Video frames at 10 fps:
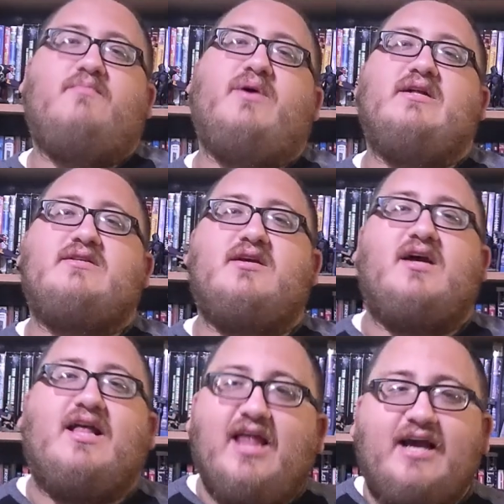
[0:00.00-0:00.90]
But
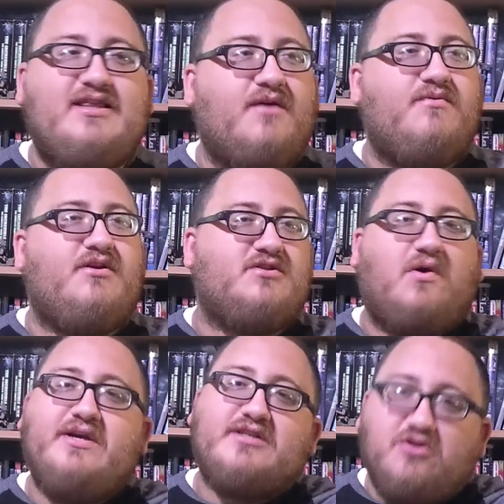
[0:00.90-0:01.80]
I like that there's
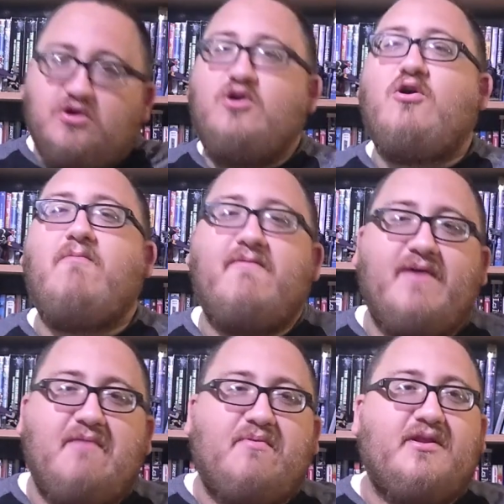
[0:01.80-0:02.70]
always a new group of
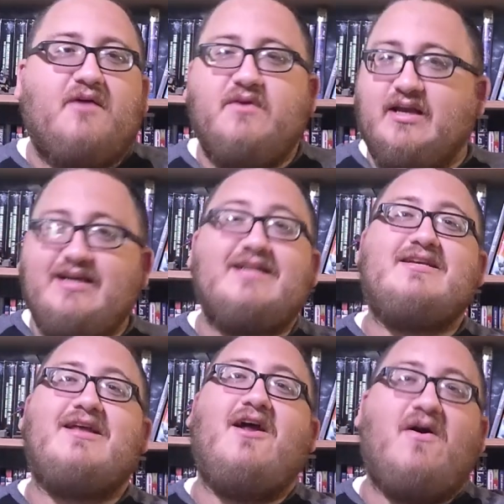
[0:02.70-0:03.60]
people that we can get
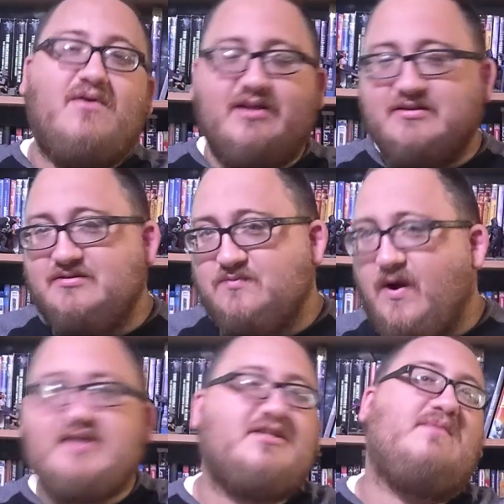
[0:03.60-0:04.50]
to know and then
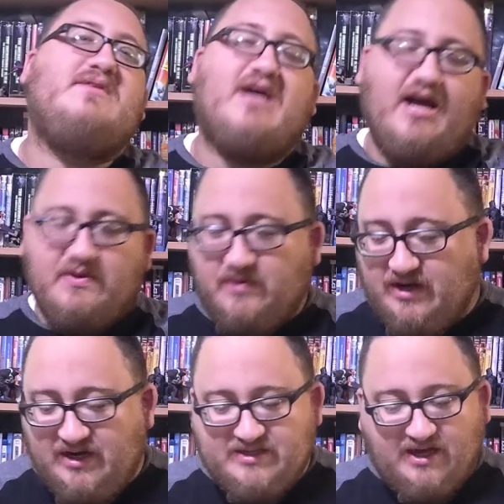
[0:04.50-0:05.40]
watch them die one
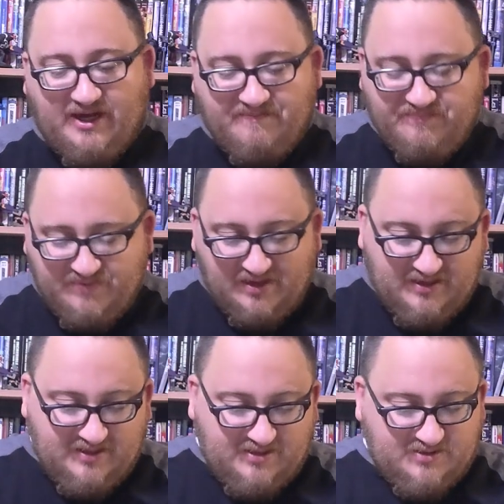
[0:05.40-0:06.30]
at a time.
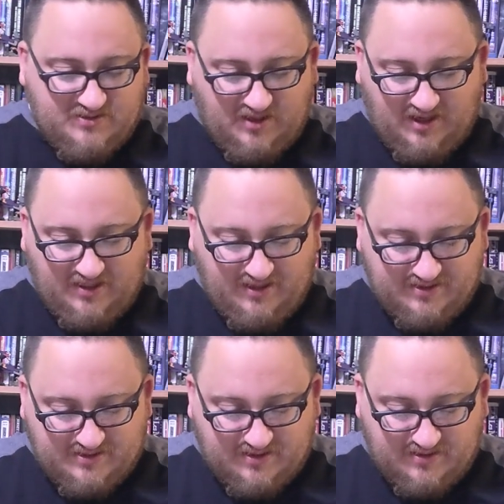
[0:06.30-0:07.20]
I think
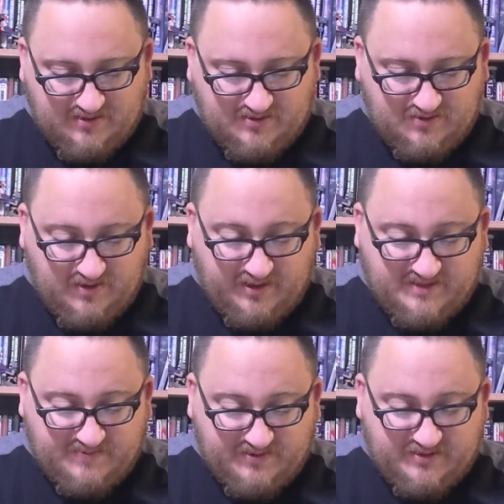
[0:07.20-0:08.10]
it's a great
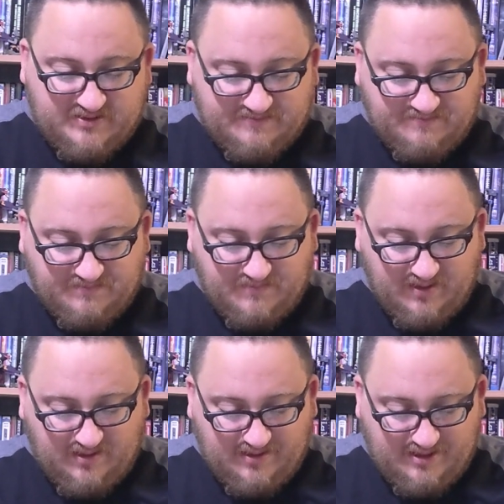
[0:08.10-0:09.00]
experience.
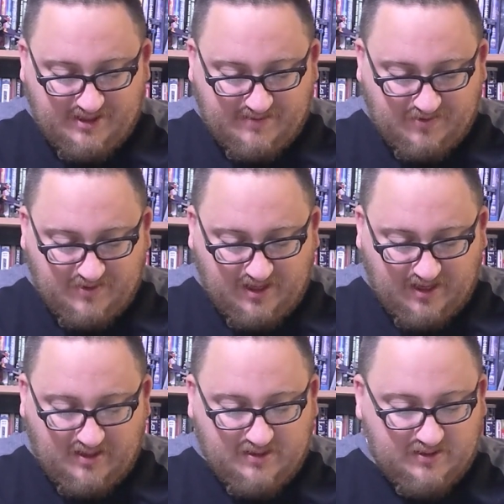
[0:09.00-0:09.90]
Okay.
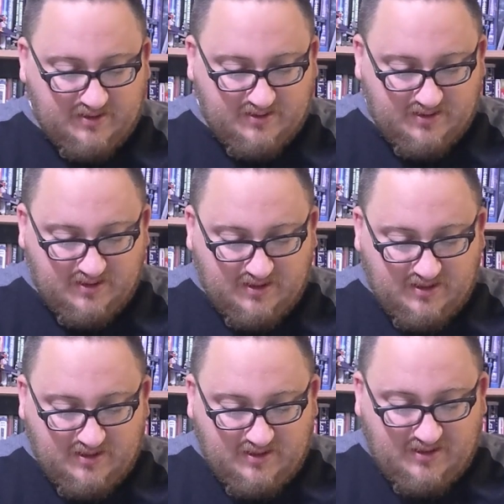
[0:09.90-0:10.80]

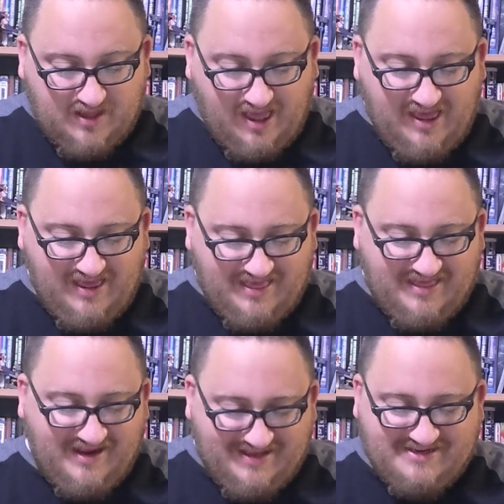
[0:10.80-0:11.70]
And
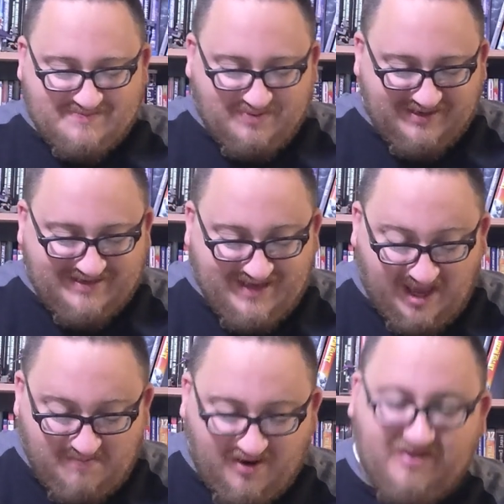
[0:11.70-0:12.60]
I just put
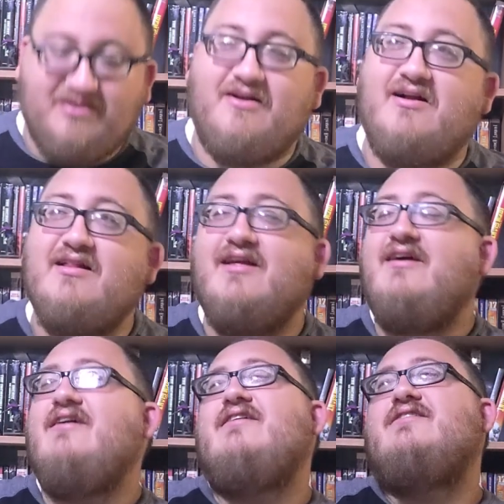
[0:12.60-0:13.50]
Kmart, lol.
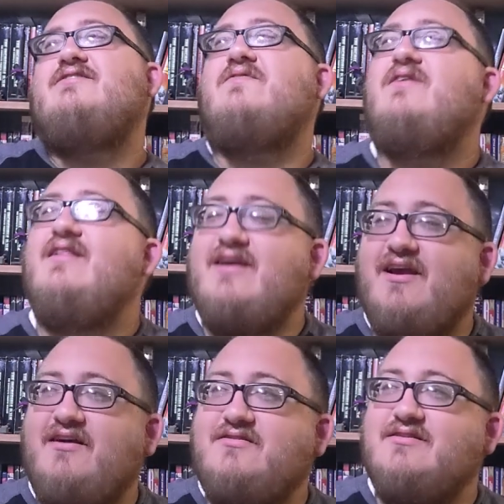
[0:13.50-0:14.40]
So one of the
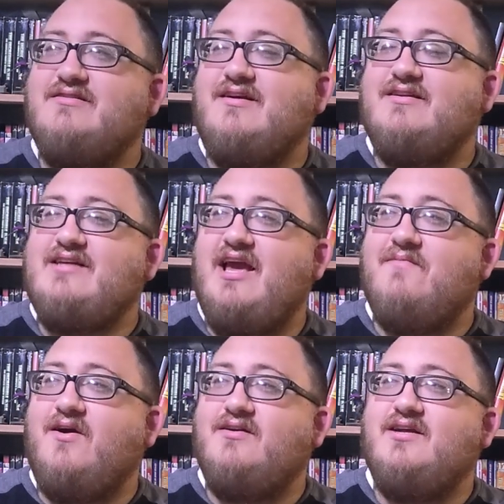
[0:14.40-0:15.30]
characters is called
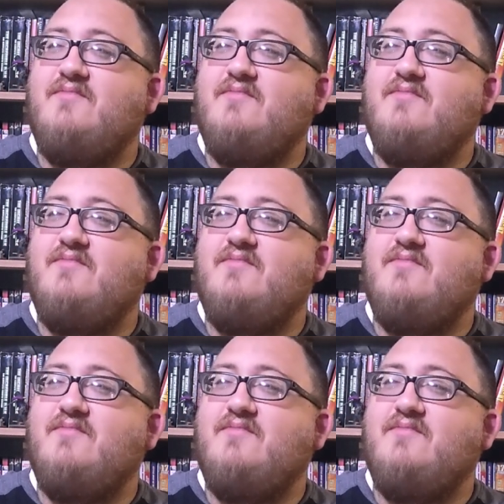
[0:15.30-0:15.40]
Kmart.